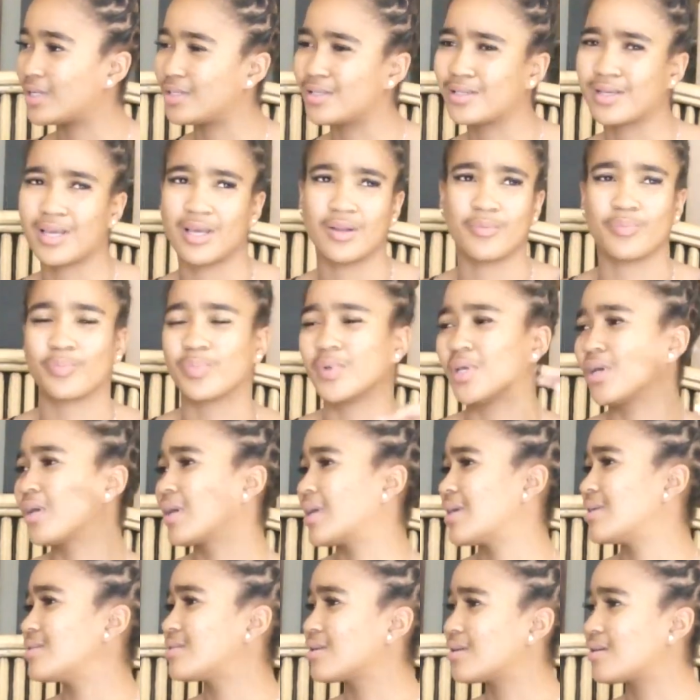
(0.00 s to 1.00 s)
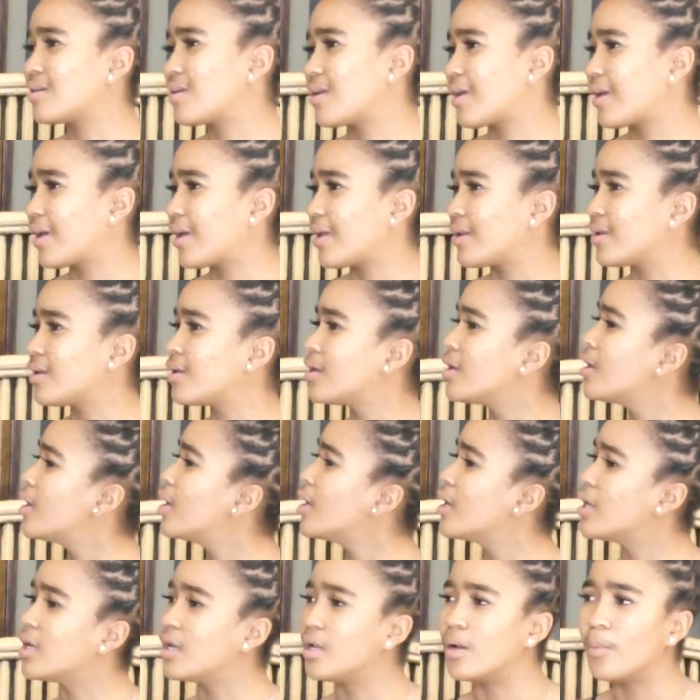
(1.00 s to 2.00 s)
It can be KZN,
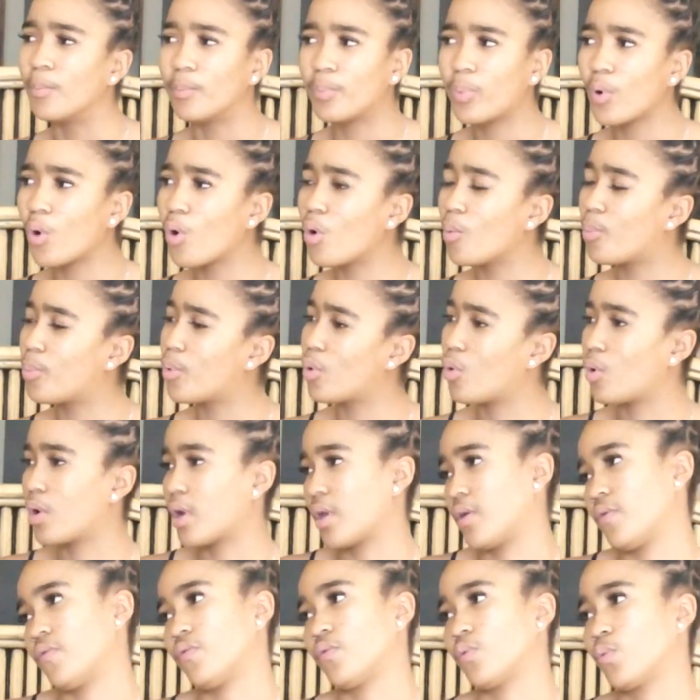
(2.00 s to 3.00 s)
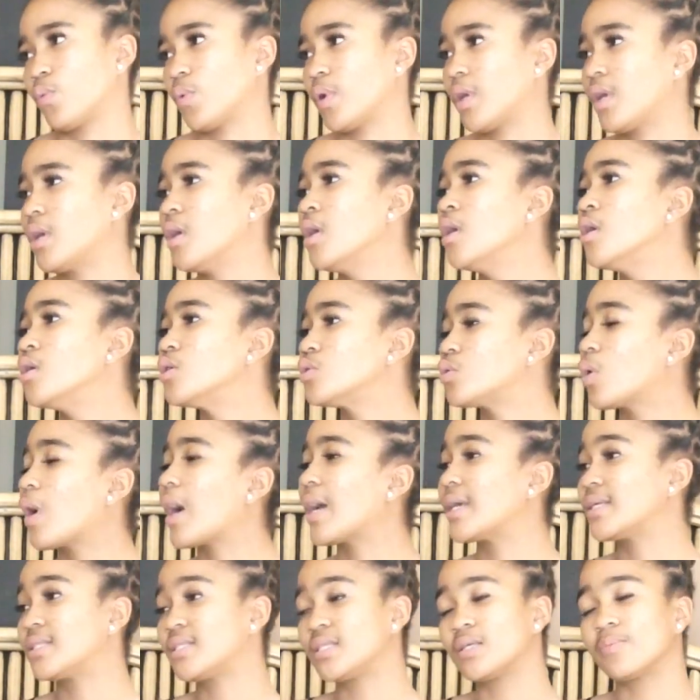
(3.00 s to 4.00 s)
Limpopo, everywhere. So
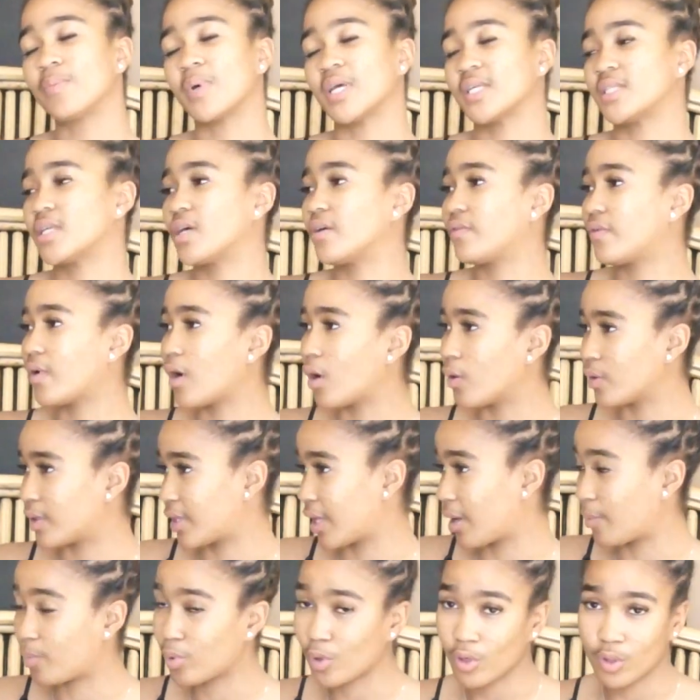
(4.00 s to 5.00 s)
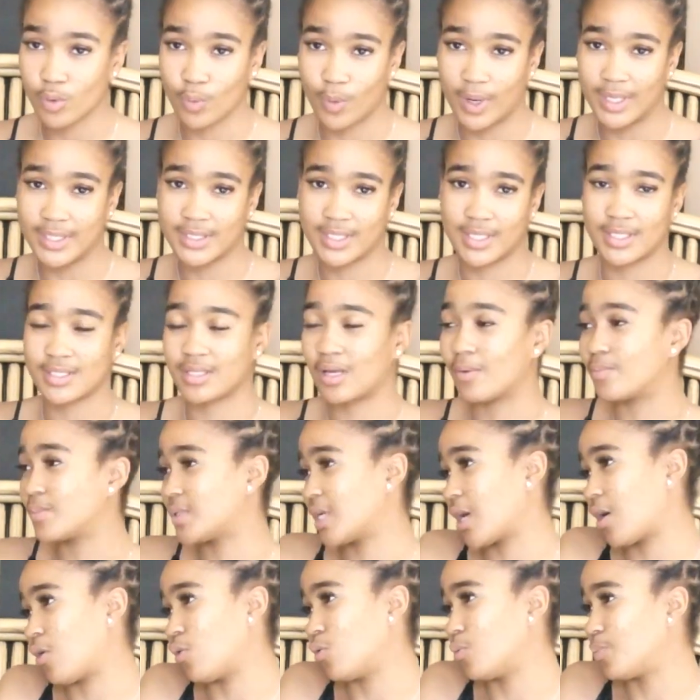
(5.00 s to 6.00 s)
I see myself out there. Probably one day,
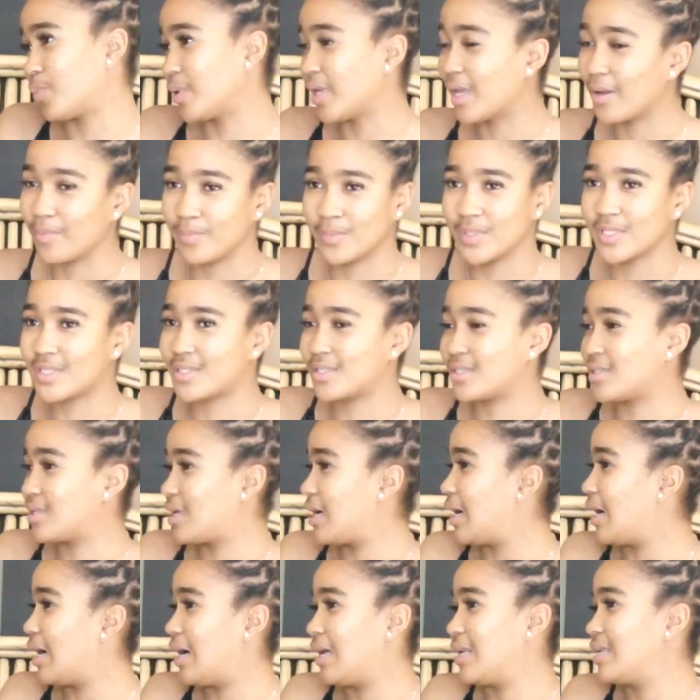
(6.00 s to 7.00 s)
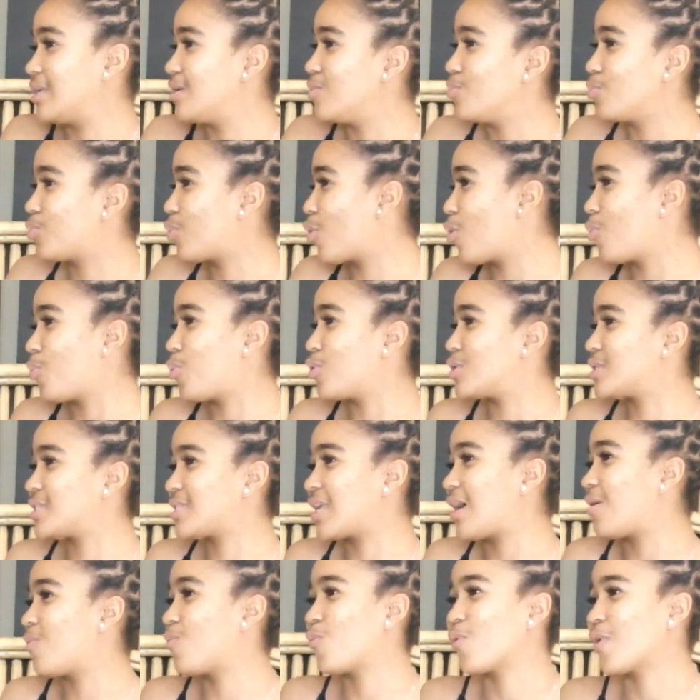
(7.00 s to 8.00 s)
someday, I will be a Miss Limpopo
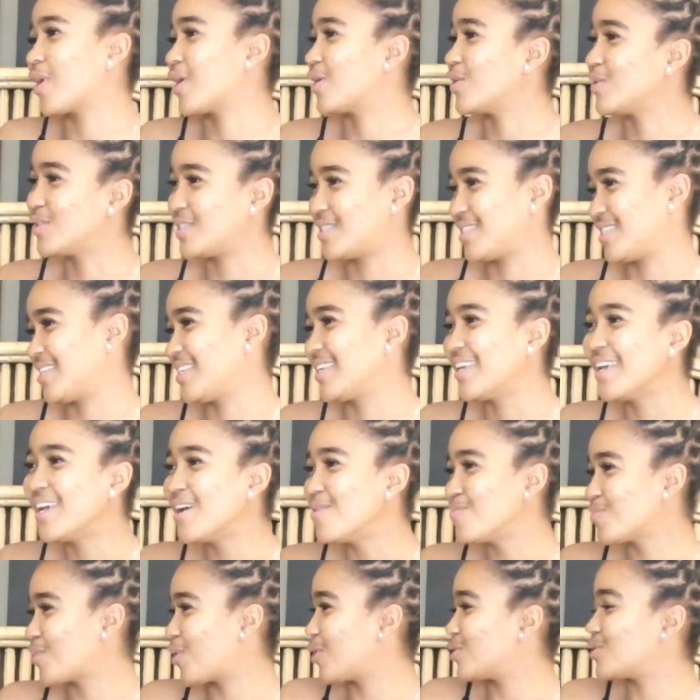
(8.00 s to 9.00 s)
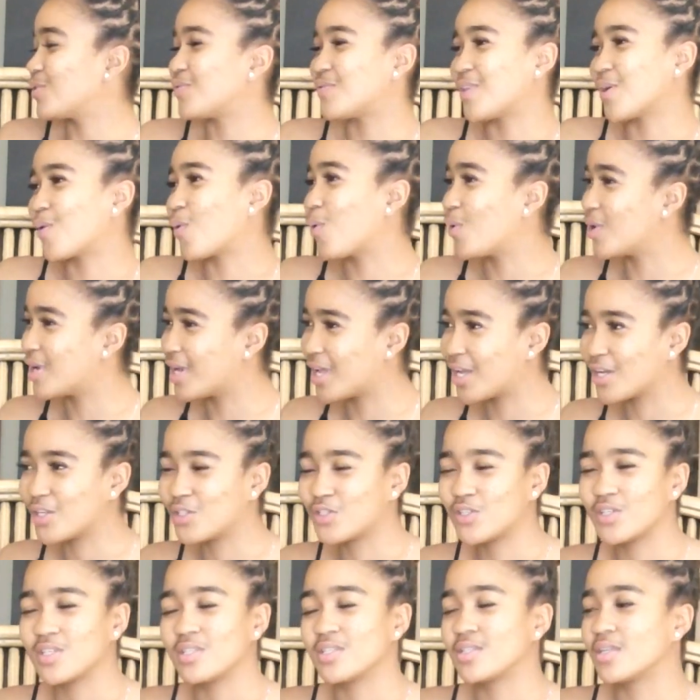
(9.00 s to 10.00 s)
somewhere. You see, because of the
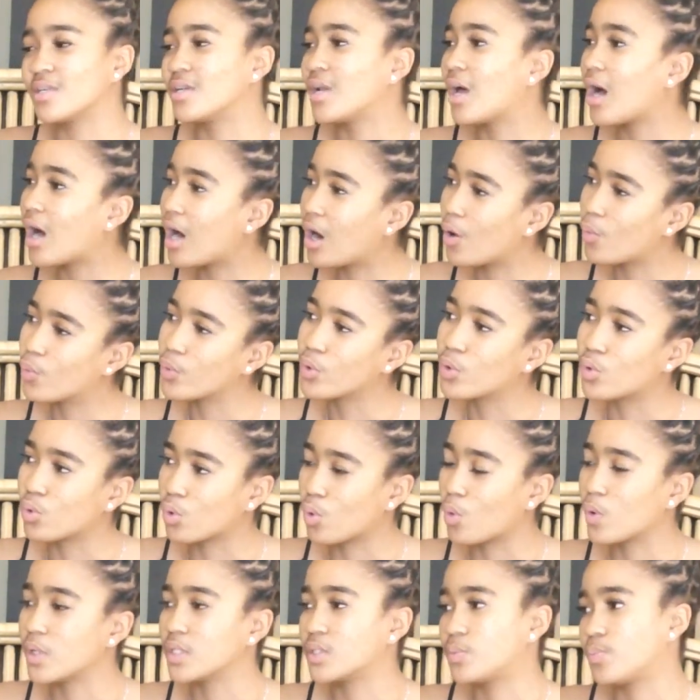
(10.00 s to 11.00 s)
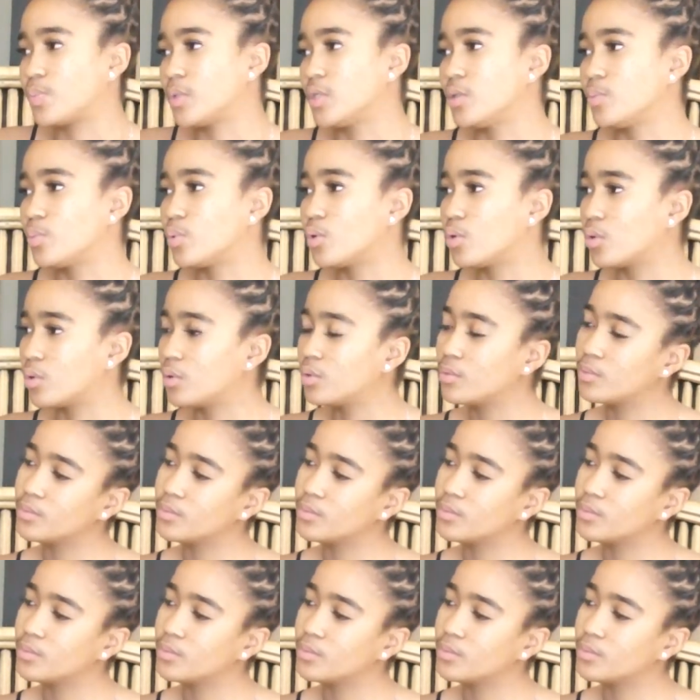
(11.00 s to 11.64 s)
connections and how we grow as people.